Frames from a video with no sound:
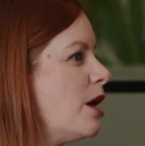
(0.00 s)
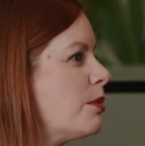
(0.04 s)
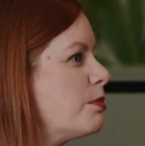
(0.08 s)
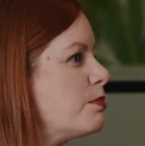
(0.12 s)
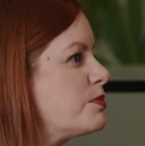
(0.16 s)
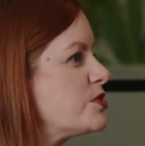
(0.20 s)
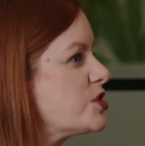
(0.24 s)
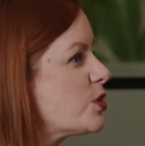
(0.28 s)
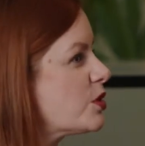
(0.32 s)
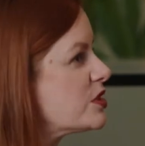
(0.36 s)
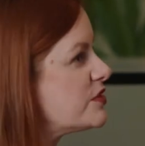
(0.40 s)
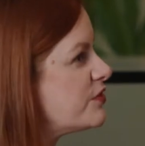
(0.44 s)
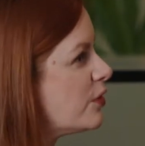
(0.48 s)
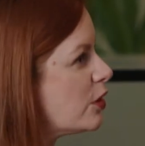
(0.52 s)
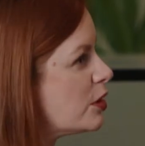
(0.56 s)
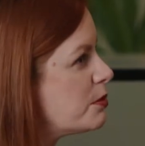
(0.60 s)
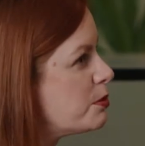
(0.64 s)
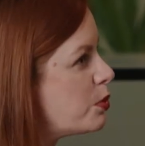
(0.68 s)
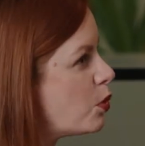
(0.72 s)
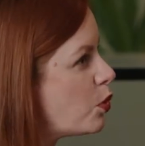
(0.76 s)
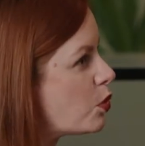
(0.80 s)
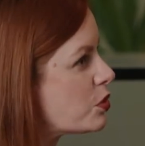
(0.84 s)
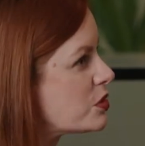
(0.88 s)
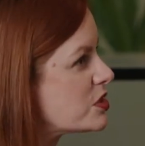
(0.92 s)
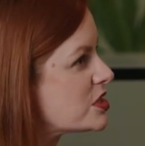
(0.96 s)
So it's very
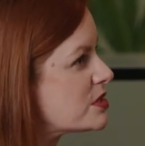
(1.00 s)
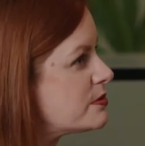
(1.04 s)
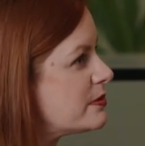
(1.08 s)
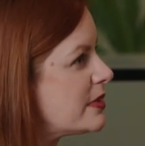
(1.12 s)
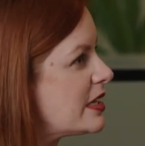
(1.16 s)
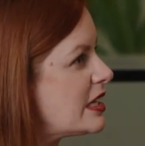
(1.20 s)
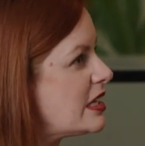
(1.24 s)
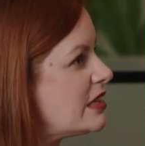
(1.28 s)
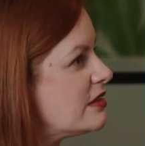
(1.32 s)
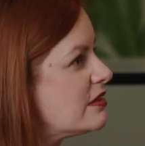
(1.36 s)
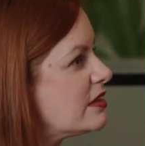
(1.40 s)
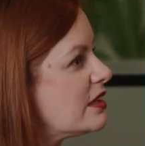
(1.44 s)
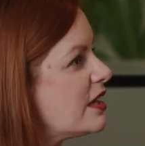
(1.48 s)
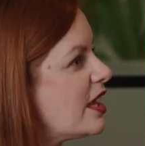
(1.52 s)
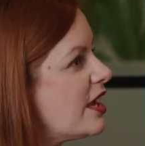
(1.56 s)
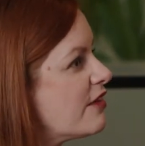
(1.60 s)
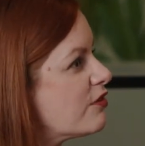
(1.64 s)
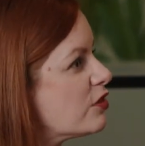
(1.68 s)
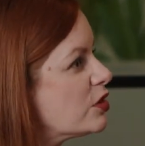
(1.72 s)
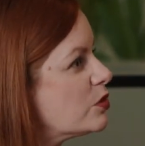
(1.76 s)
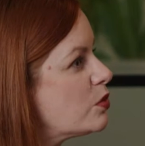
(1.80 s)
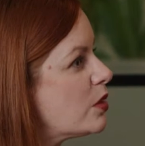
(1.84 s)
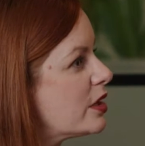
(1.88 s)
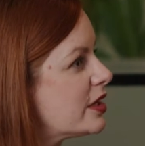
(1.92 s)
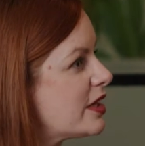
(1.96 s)
important to me that
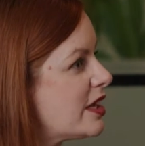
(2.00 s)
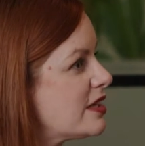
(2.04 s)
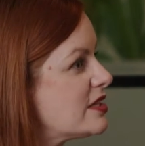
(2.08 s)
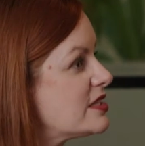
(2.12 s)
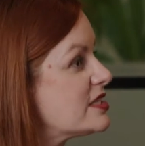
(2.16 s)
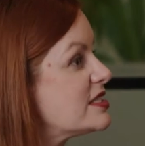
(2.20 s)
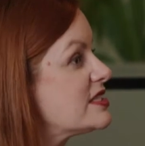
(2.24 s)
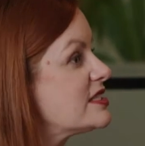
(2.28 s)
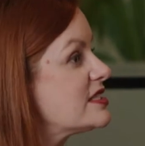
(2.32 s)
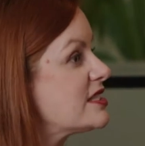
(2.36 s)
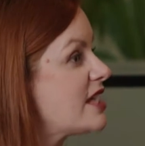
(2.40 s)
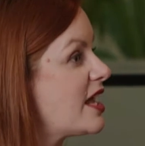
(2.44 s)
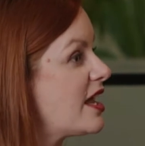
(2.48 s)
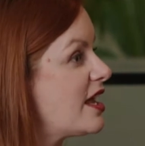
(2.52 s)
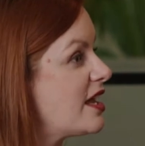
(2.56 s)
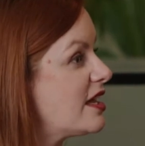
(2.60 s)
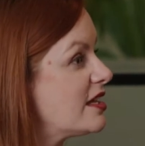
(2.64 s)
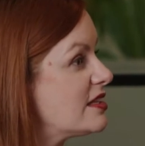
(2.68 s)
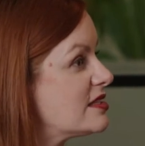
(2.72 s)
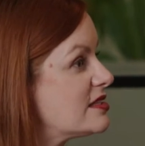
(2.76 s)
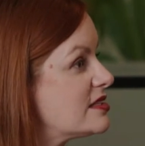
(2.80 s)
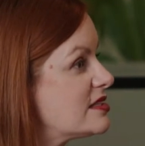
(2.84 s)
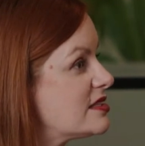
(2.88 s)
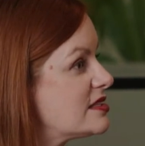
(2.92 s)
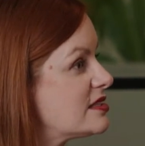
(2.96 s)
everyone
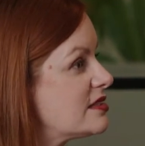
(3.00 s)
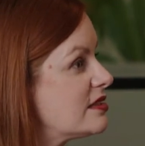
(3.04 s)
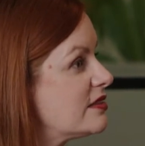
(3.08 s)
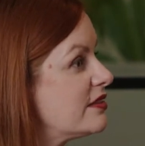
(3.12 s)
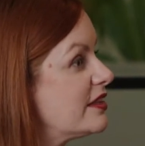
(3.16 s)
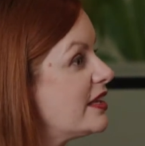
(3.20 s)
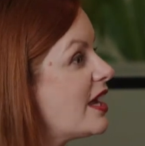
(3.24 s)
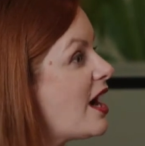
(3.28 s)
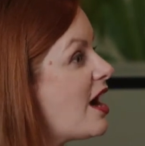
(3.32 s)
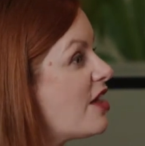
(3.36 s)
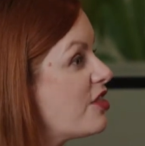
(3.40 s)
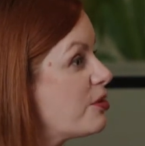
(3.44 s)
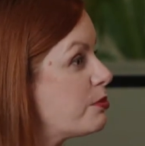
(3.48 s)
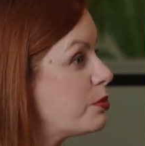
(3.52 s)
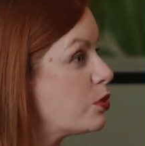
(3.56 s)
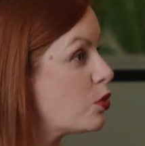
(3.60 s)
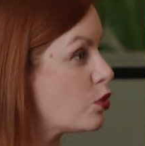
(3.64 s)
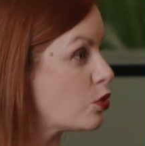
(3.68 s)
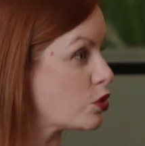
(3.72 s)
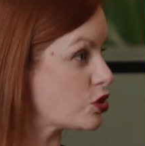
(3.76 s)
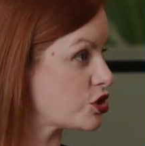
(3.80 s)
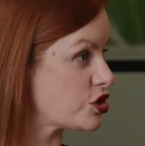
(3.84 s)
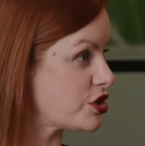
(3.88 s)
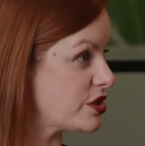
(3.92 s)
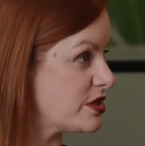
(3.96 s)
understands the other
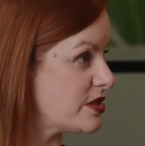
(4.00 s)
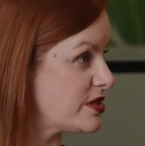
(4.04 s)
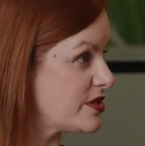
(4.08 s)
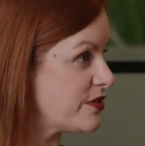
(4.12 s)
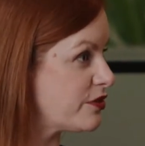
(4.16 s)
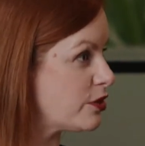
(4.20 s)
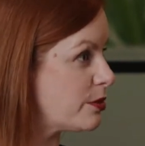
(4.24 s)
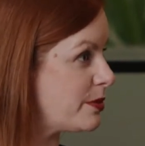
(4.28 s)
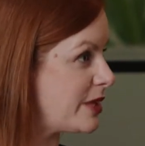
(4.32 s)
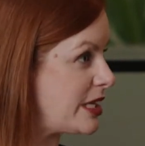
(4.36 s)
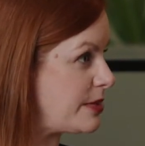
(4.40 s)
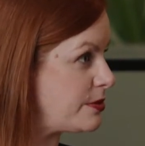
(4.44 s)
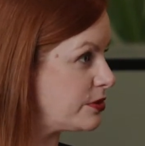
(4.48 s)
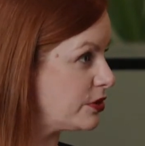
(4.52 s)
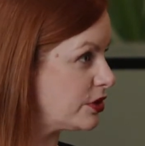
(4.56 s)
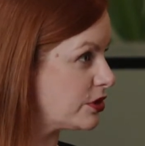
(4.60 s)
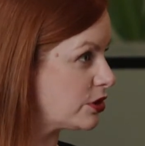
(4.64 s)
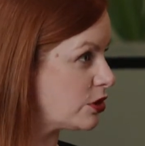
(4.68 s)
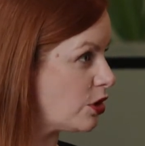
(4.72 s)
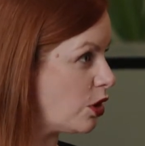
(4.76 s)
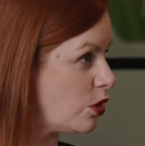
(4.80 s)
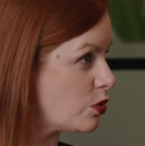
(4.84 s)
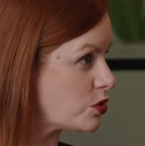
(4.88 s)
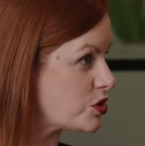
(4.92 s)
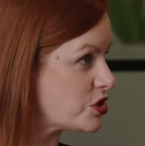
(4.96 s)
portions of the people
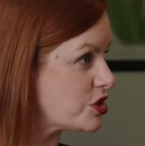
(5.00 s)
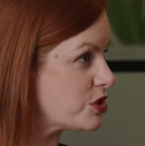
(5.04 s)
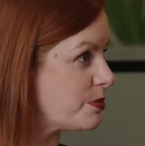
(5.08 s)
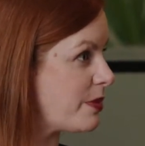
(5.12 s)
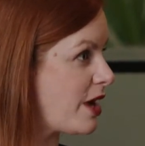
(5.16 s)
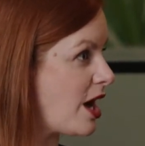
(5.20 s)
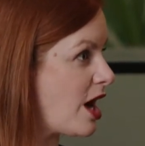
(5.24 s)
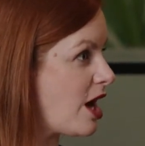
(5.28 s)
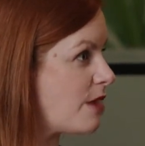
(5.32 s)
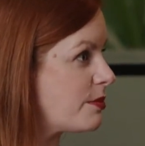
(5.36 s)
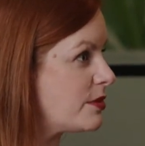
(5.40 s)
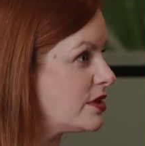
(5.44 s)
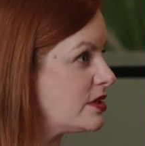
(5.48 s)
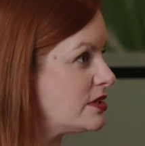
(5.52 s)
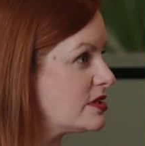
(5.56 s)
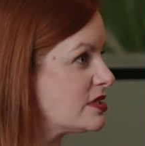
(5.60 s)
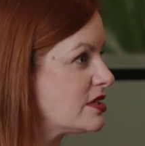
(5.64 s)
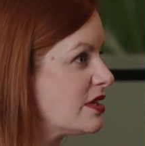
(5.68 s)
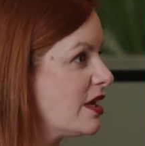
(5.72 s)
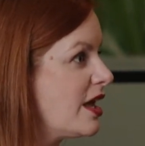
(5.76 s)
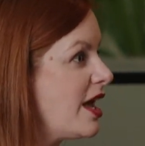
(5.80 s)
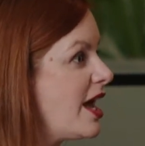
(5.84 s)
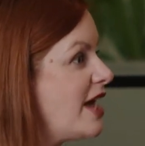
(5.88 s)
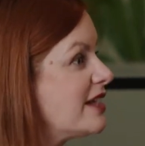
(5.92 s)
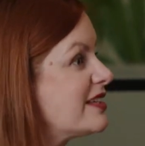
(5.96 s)
and culture
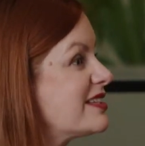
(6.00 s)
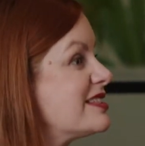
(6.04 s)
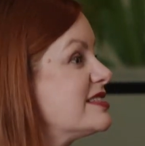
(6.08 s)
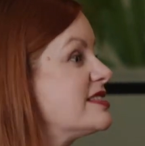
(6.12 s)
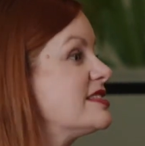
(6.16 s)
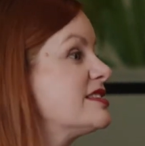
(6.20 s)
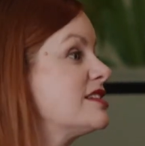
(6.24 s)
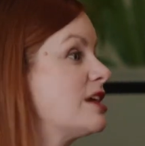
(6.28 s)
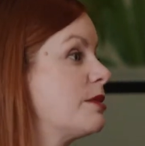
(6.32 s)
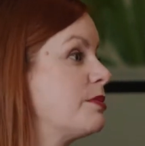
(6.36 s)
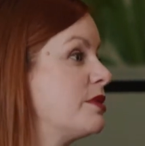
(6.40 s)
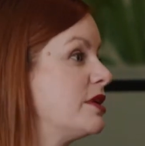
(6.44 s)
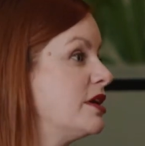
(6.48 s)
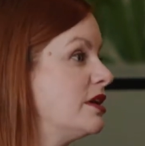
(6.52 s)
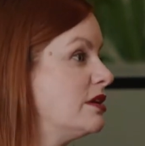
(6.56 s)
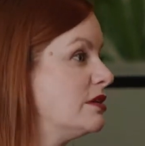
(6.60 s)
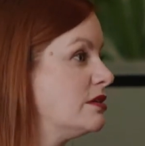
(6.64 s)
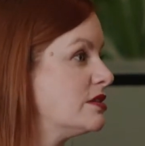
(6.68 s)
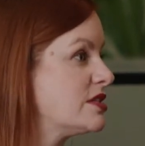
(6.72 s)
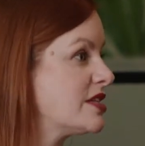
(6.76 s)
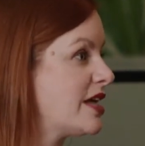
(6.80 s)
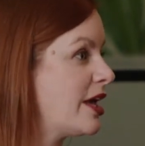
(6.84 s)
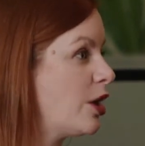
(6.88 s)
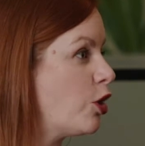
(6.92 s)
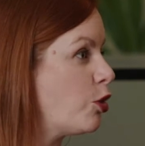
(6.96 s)
department and can step
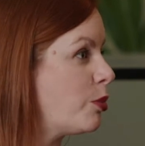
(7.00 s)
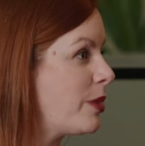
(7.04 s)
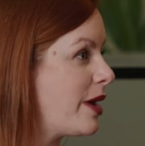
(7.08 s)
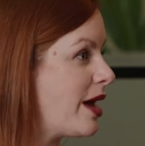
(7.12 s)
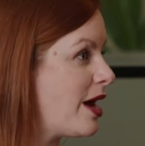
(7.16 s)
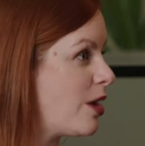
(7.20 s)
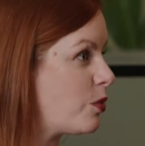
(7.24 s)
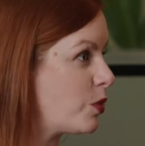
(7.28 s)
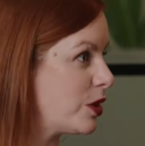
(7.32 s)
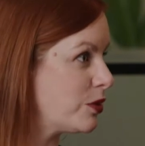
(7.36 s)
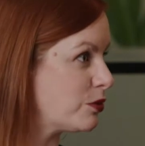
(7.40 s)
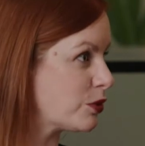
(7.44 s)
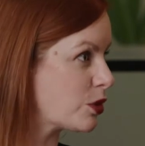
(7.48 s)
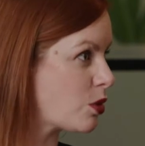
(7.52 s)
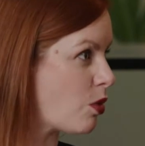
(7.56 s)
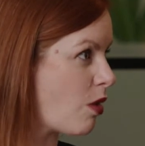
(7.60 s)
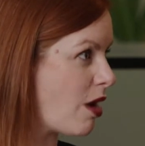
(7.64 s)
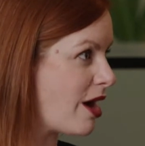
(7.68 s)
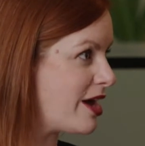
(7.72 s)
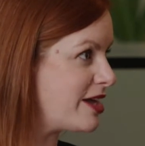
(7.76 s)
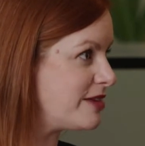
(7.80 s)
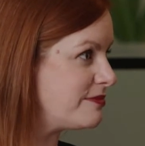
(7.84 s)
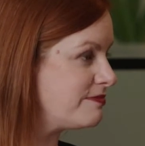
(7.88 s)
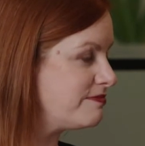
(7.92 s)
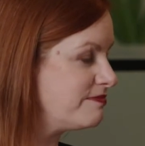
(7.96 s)
in to help out when
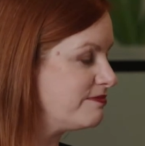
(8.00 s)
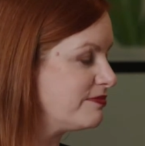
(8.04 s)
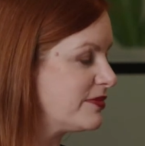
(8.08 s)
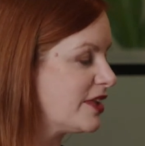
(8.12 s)
required.